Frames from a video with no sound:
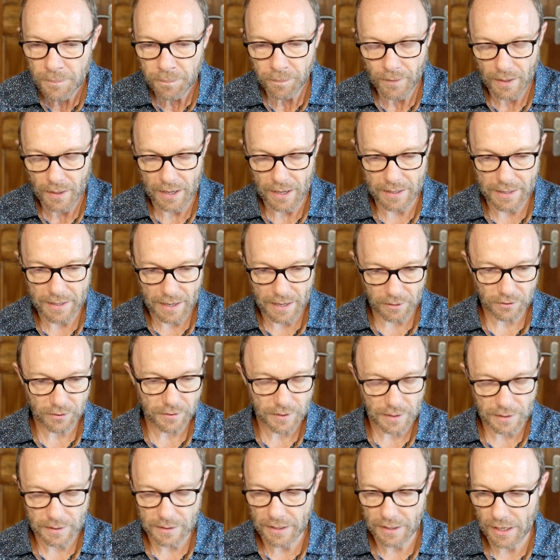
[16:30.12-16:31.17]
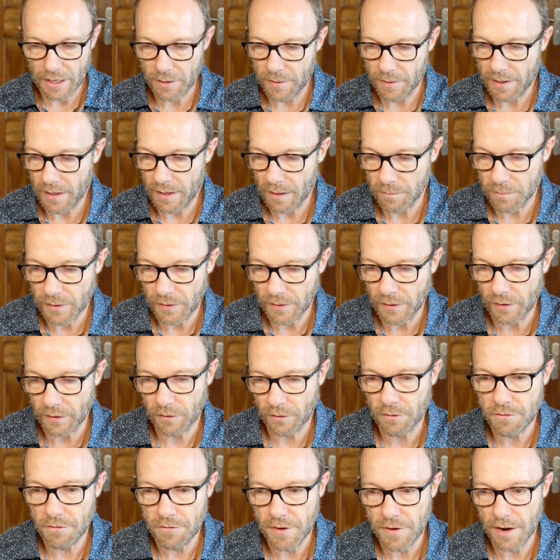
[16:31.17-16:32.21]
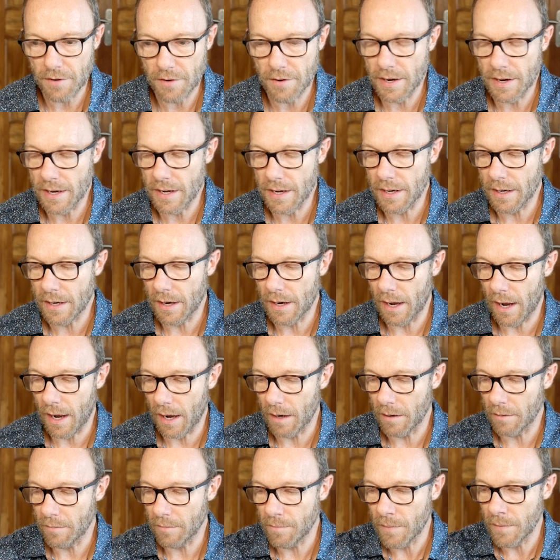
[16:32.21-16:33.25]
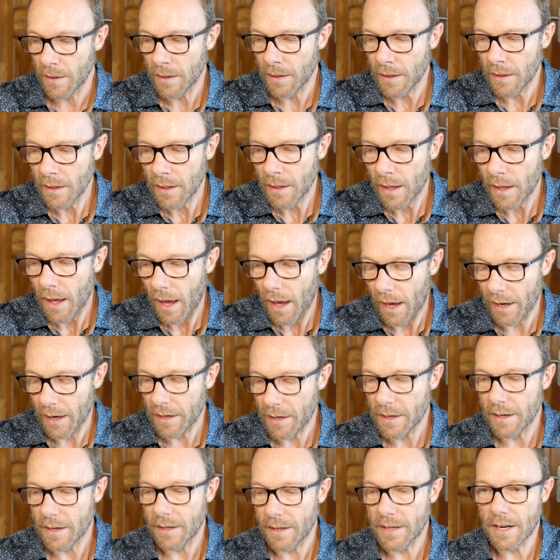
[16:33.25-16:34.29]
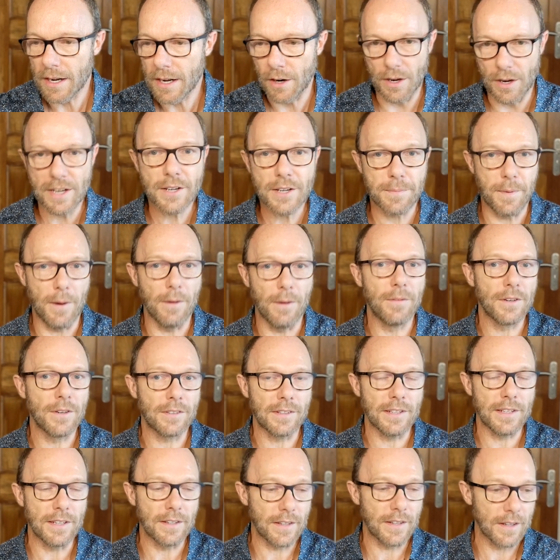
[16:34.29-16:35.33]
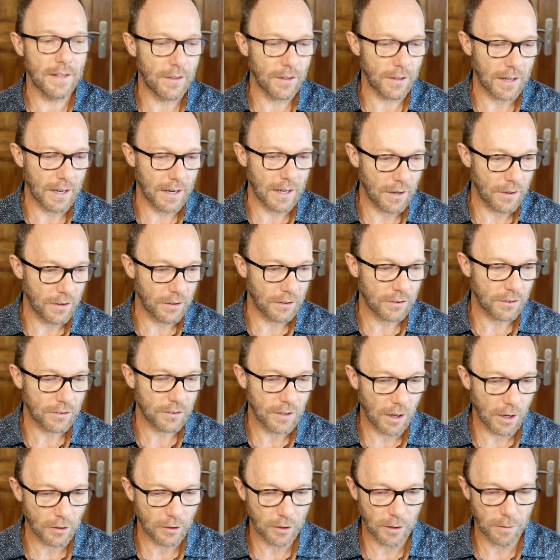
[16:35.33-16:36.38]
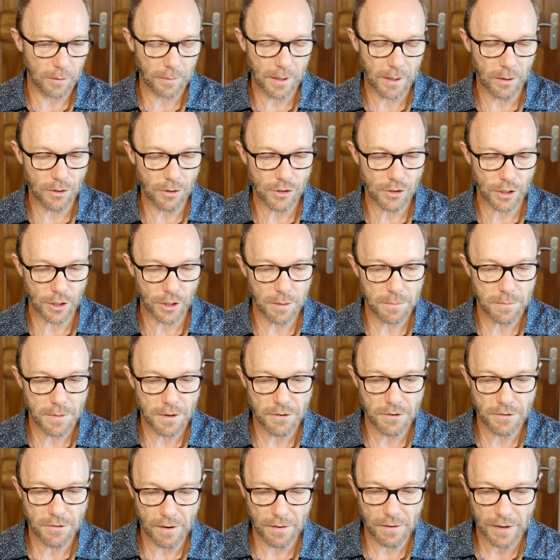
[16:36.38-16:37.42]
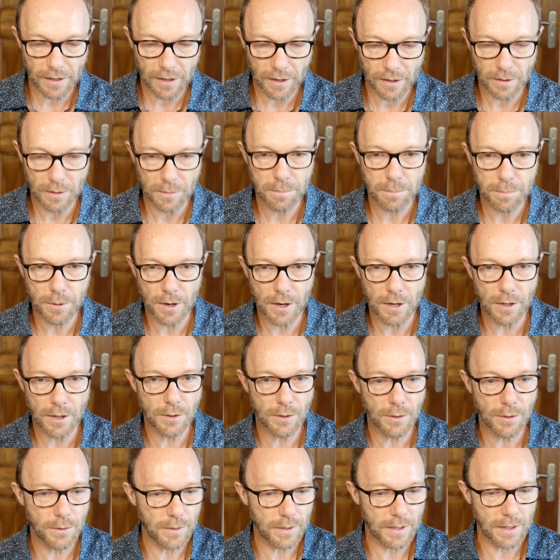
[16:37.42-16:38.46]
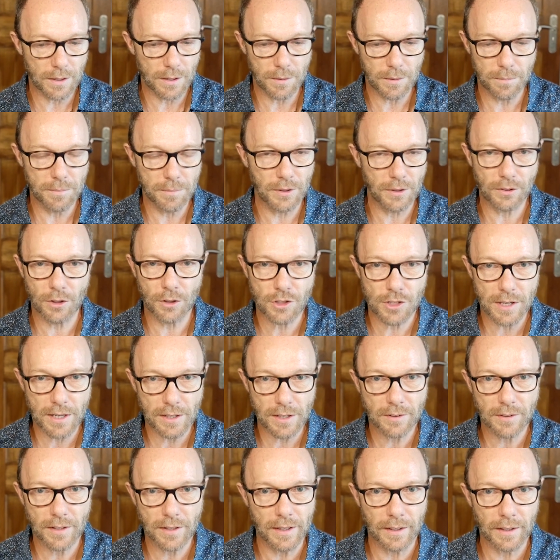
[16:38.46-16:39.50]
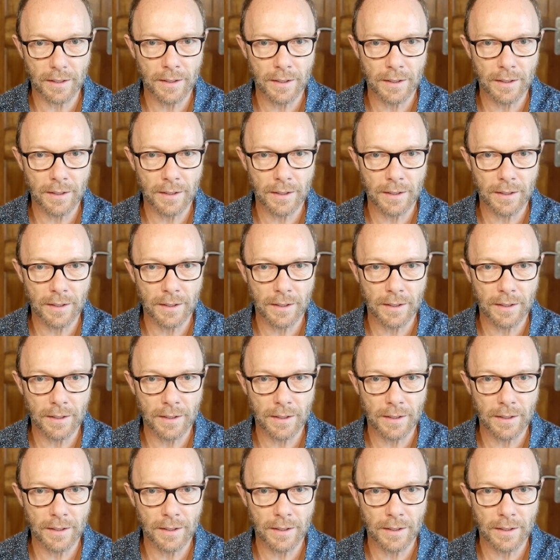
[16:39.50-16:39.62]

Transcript: And now suddenly you end up with this very, and obviously the kind of the startup culture can be very kind of misogynistic.